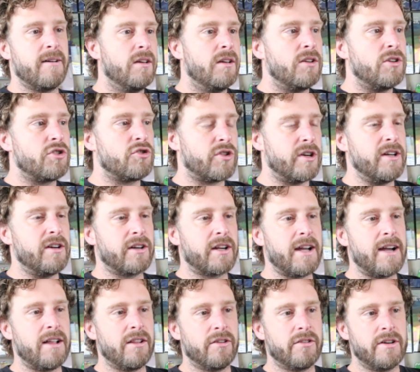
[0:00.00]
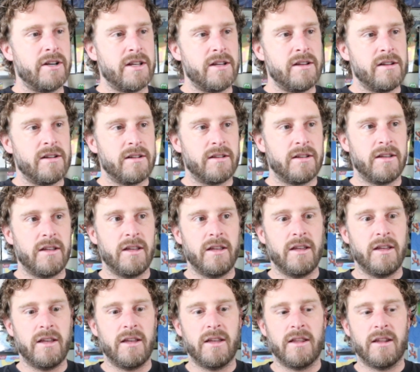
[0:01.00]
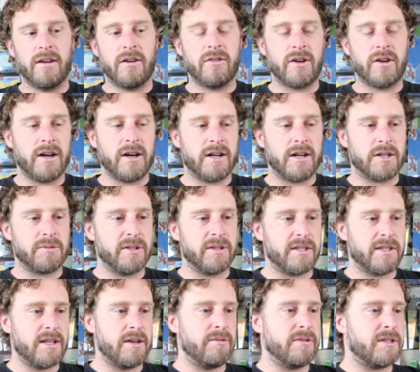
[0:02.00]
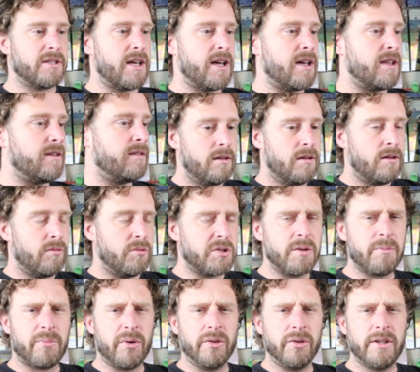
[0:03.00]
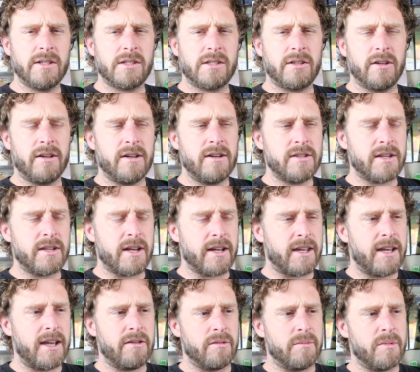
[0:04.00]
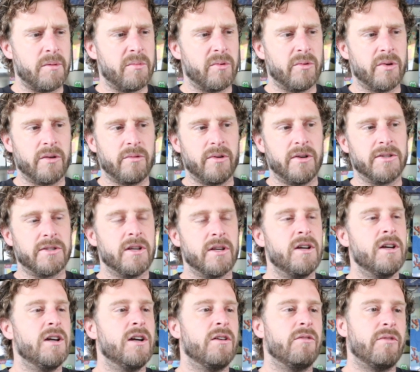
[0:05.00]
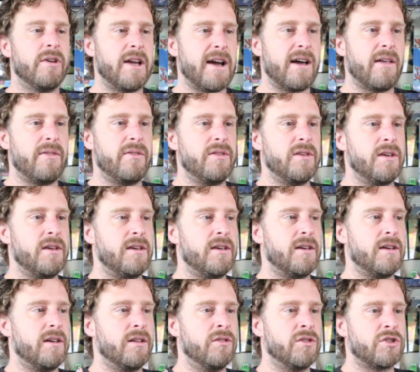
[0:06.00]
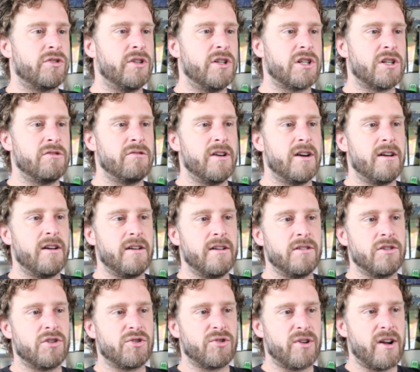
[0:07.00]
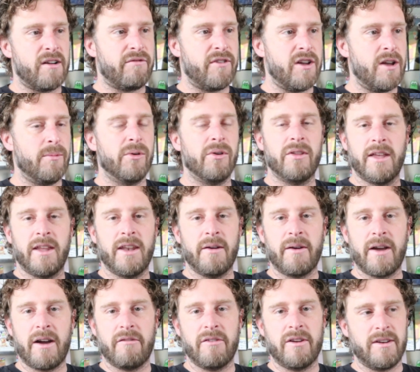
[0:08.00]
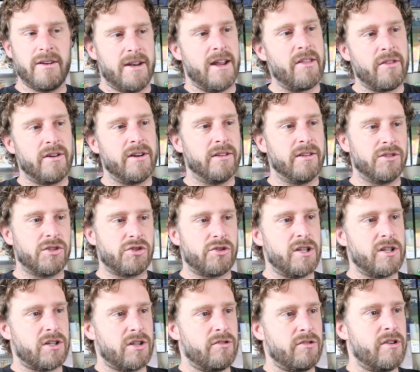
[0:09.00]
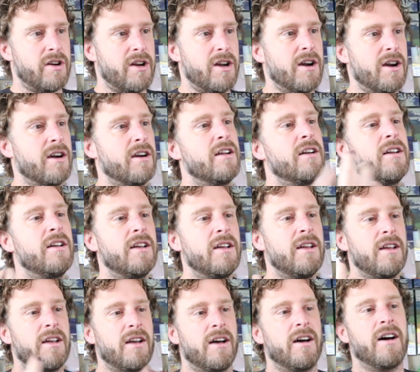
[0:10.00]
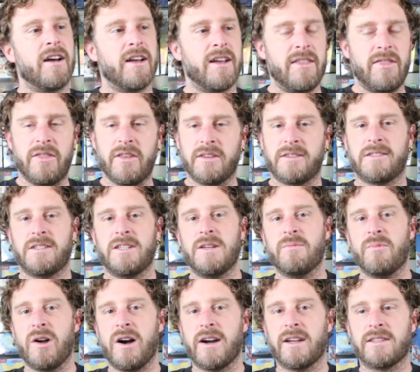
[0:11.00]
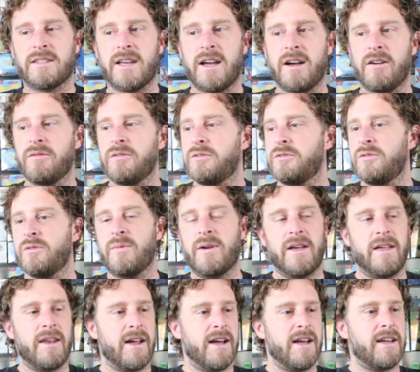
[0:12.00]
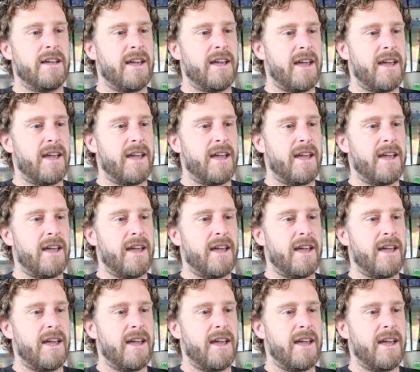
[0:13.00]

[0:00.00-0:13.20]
trainer gallery in, oh gosh, what set was that? Was it Brilliant Stars? I can't remember what it was. We had the illustration rare in Shrouded Fable, and then we have another illustration rare in this Team Rocket's Houndoom, and I